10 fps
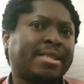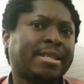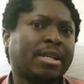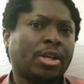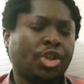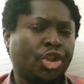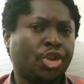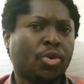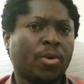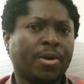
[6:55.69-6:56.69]
to
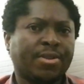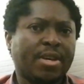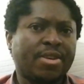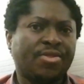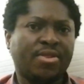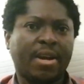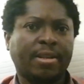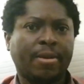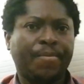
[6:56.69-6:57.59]
show us is that